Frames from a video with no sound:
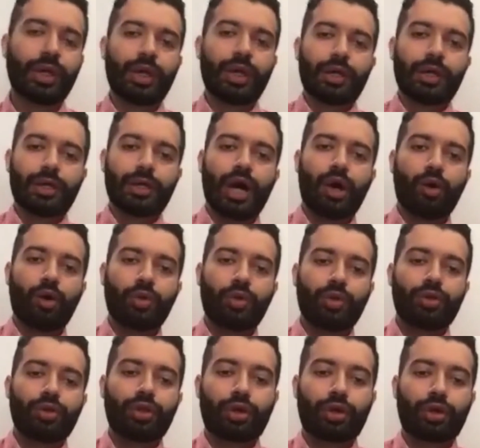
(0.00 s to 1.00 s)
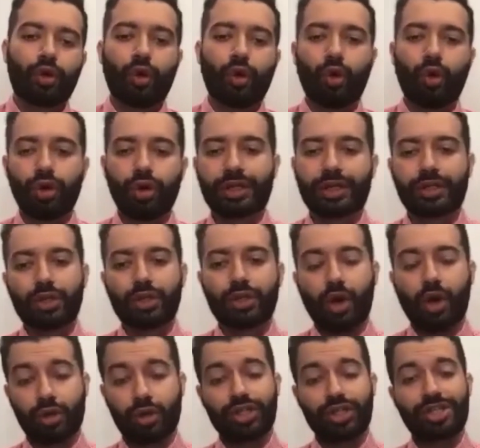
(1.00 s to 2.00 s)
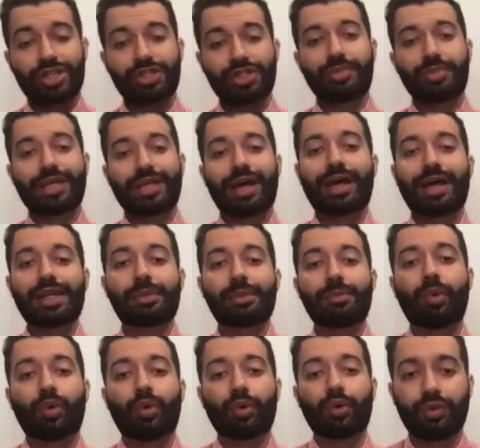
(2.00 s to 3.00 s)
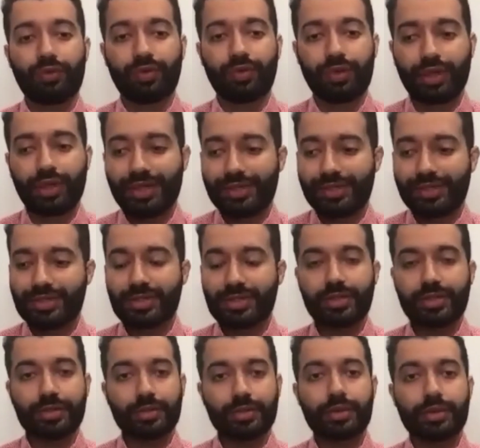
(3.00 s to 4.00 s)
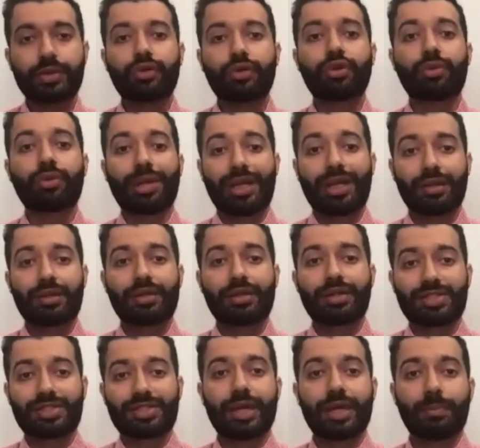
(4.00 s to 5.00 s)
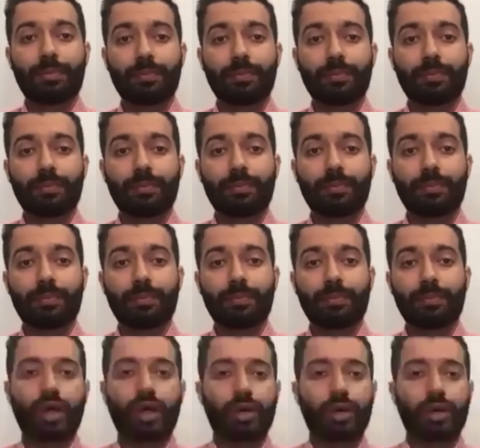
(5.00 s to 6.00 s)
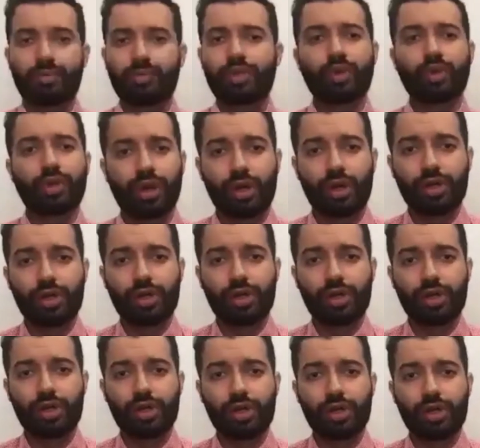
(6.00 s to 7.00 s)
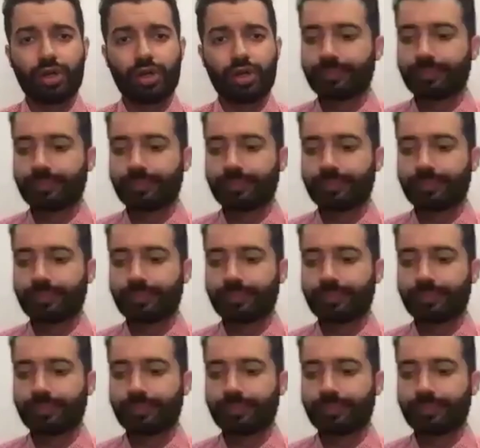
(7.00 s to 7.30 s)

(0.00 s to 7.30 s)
Now, the core technologies behind both of these remain the same to a large extent.